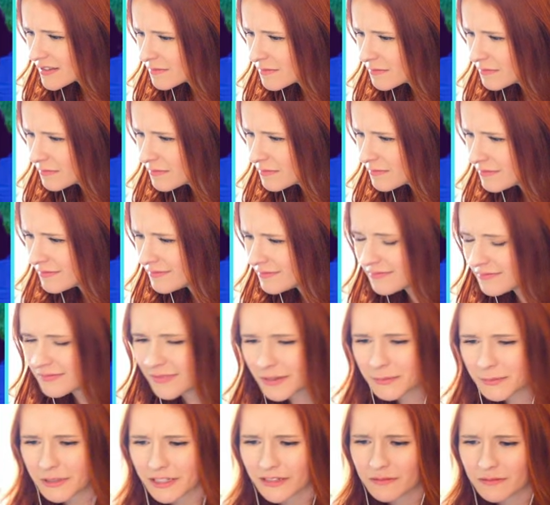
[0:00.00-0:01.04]
Mm,
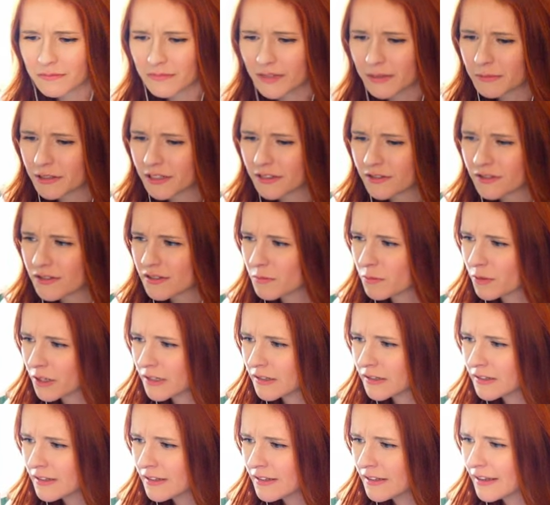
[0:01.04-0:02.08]
I'm gonna. I'm gonna do some more.
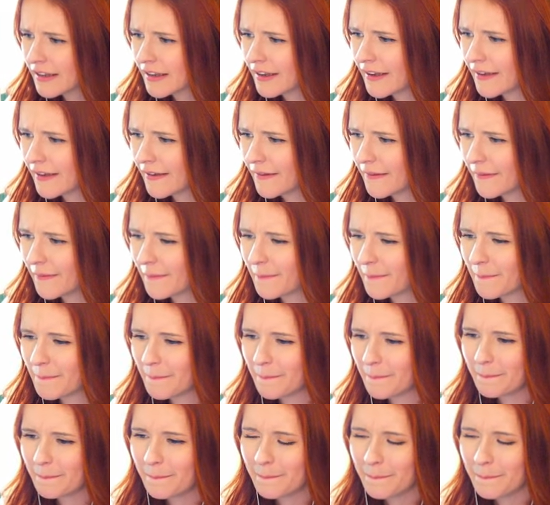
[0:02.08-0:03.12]
Um,